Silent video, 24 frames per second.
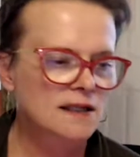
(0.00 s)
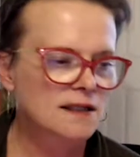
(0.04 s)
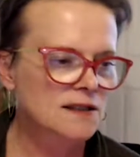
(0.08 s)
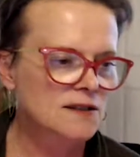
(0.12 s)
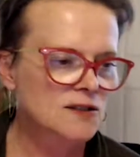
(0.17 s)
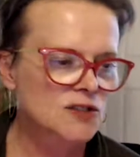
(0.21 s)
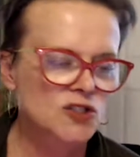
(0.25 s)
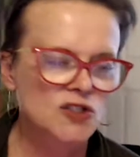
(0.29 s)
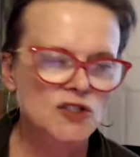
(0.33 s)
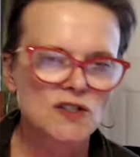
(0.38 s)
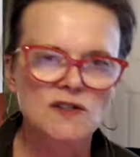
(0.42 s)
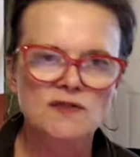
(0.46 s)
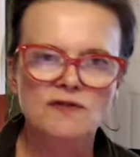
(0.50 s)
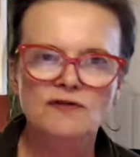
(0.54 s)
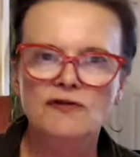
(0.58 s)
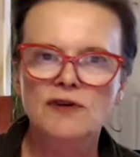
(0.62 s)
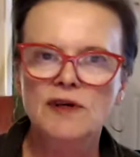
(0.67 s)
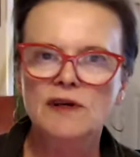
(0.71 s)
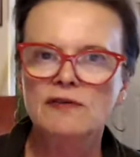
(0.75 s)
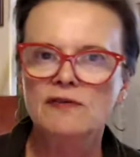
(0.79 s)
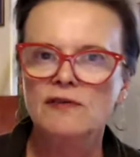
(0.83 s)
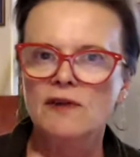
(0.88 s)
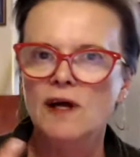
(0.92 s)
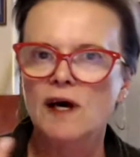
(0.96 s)
just free
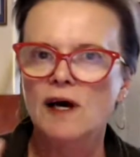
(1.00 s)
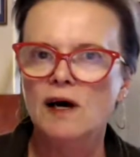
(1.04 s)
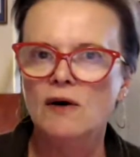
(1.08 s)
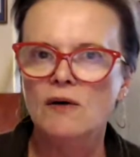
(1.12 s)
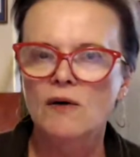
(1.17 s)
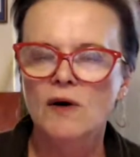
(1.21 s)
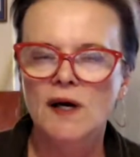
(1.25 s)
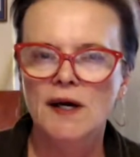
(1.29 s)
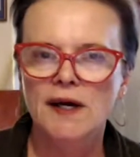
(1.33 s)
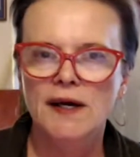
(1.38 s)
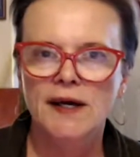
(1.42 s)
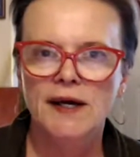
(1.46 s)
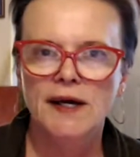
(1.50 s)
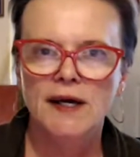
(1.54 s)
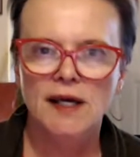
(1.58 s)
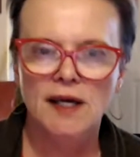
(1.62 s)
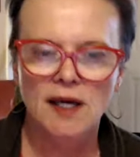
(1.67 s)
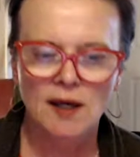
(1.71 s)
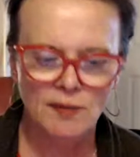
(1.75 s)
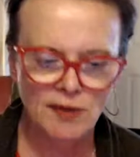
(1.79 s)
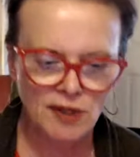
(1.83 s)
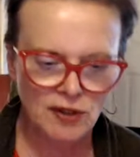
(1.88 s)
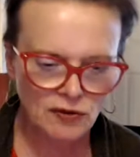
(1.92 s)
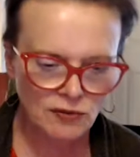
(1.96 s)
flow
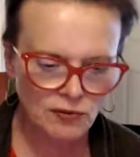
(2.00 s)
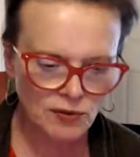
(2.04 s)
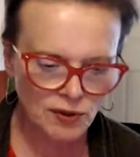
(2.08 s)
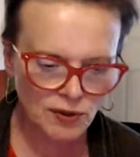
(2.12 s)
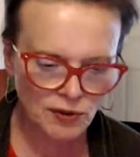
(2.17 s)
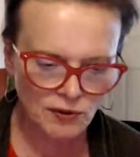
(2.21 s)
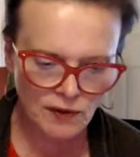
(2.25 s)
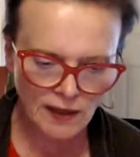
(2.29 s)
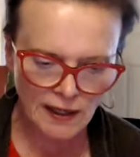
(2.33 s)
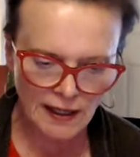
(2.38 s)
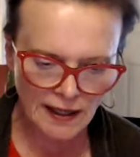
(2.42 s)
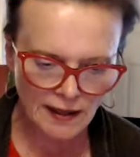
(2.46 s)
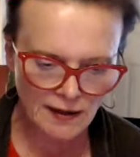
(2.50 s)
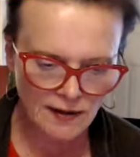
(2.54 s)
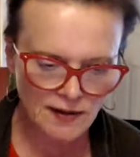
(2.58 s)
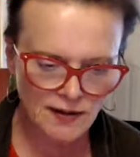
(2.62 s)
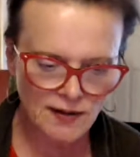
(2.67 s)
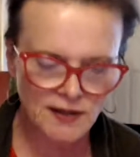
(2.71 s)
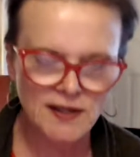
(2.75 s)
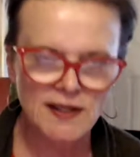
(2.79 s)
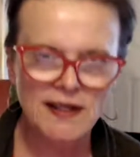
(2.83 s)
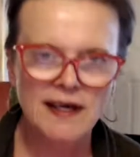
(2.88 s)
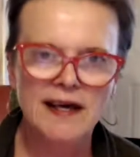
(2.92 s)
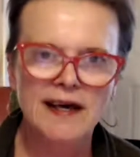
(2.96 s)
coming through, and
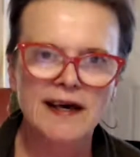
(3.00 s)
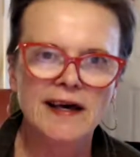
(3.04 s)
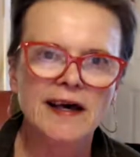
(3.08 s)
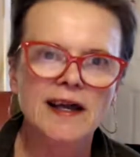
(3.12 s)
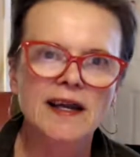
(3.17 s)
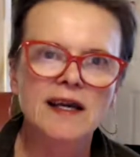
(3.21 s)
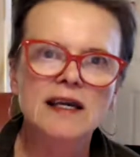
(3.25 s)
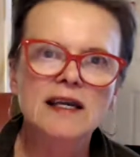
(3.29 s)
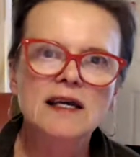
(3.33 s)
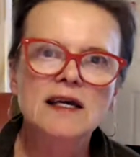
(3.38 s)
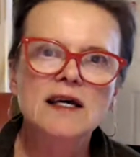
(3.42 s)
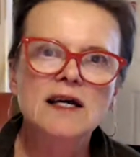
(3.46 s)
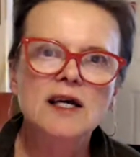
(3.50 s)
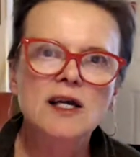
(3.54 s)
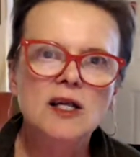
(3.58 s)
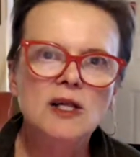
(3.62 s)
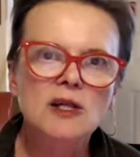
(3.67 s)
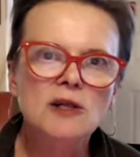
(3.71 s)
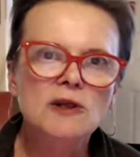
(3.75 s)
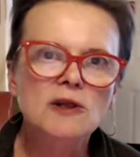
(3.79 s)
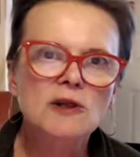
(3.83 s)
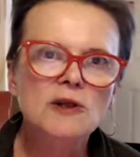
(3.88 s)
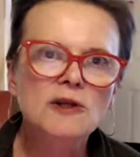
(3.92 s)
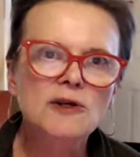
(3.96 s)
then
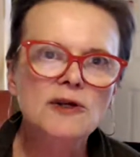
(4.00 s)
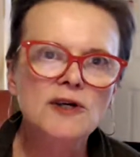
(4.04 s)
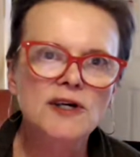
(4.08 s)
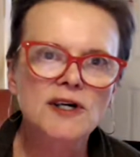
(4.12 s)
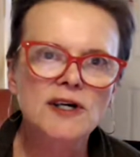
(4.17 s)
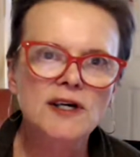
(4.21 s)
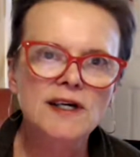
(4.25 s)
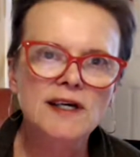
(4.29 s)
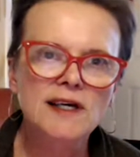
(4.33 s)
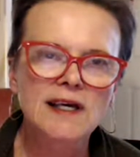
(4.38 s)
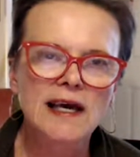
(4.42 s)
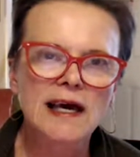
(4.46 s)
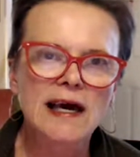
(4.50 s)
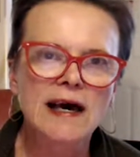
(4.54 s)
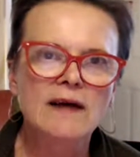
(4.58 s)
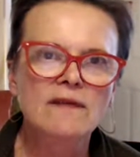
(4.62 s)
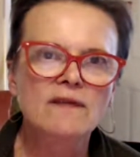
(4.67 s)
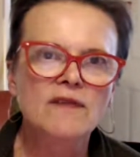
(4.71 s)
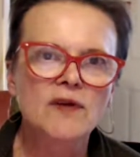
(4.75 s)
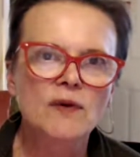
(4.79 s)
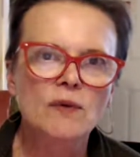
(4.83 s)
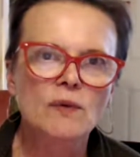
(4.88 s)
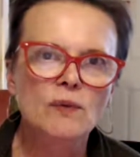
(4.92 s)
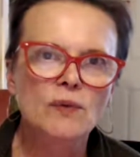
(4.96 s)
look at
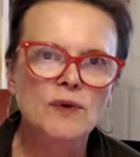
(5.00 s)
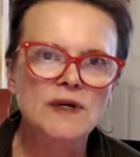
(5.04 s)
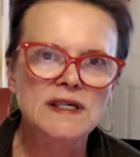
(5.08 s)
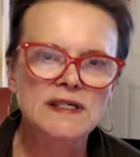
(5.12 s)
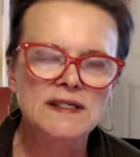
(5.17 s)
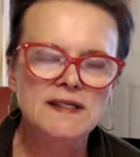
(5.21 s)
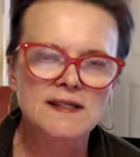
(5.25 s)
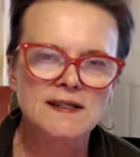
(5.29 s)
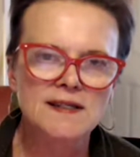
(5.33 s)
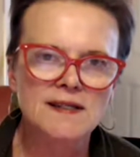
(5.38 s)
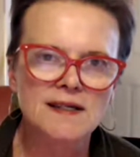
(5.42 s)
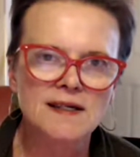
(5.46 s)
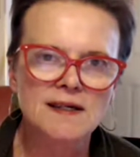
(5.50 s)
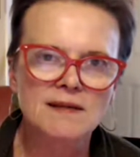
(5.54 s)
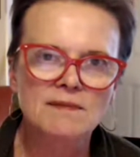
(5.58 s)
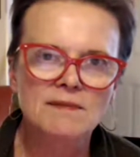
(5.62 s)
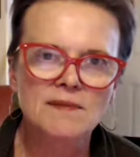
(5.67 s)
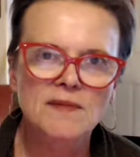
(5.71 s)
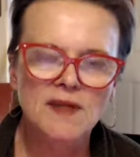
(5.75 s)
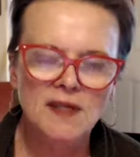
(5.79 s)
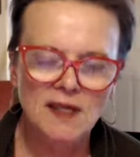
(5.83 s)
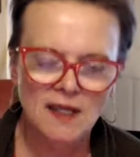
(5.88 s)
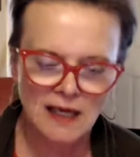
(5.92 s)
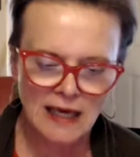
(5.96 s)
the wisdom
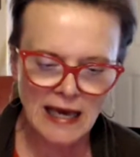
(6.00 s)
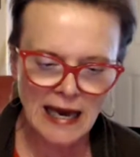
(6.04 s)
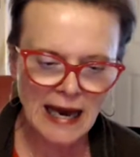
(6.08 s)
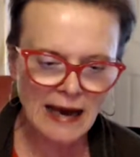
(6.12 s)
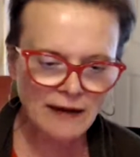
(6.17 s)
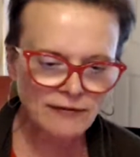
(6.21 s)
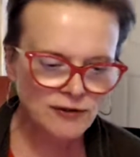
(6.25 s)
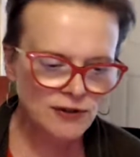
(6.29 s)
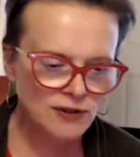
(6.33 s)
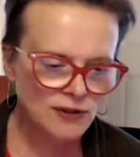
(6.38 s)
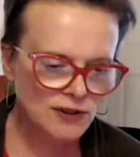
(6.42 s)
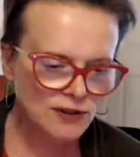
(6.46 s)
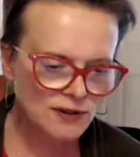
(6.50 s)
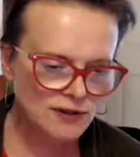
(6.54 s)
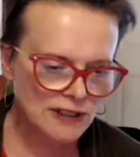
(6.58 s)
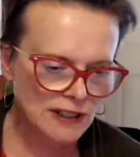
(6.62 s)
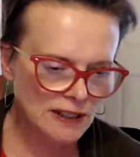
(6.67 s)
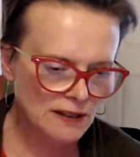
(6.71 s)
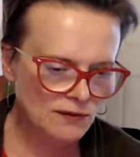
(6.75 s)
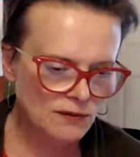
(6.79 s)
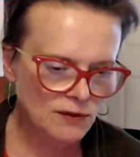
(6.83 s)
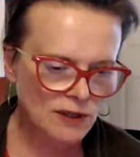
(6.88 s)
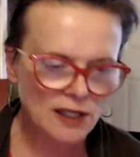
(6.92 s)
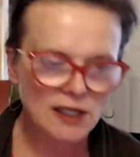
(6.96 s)
after you're
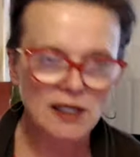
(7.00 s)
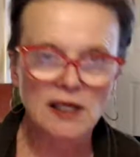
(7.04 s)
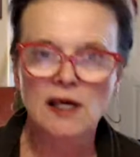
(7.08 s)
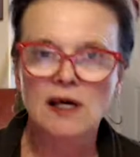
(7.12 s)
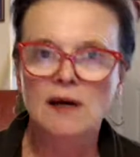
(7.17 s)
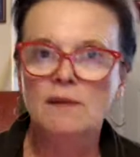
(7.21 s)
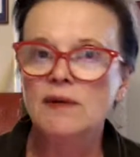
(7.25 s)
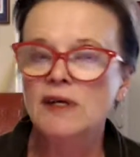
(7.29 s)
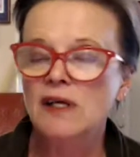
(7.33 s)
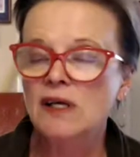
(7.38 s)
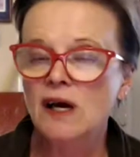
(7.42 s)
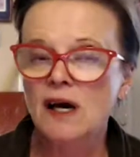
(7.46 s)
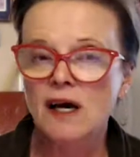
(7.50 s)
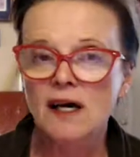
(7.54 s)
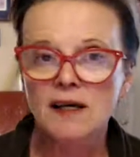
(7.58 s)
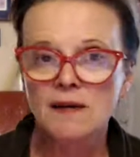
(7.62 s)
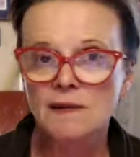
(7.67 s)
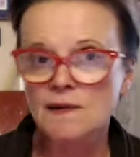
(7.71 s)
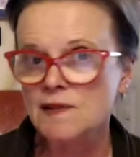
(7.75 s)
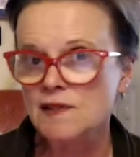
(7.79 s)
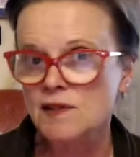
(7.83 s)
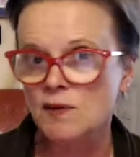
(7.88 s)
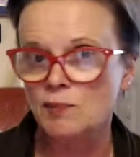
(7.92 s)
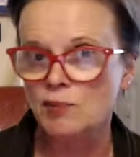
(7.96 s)
done writing. I mean, I am
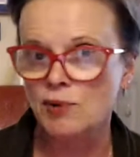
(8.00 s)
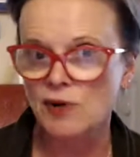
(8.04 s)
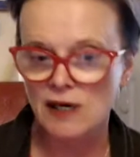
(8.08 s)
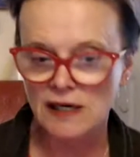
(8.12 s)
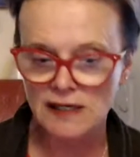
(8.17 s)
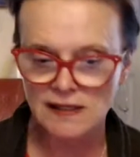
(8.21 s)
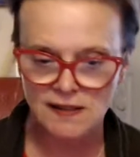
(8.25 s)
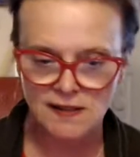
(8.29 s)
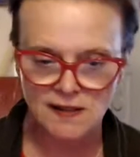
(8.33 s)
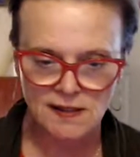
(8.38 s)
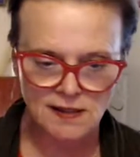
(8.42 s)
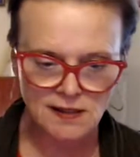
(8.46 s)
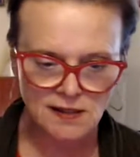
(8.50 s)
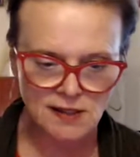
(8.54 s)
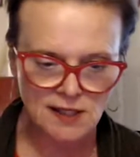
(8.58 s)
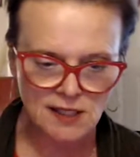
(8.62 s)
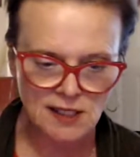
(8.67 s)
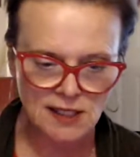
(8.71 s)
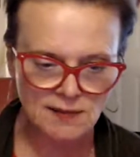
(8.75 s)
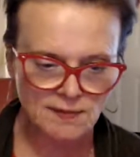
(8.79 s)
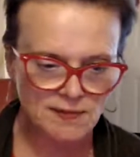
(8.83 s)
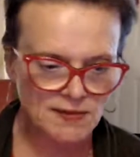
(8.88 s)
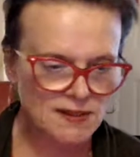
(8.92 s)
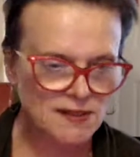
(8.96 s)
surprised at
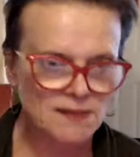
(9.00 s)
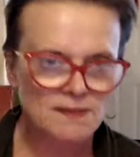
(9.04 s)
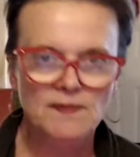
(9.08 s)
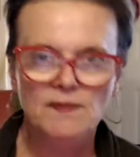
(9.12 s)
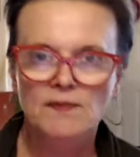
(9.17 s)
times,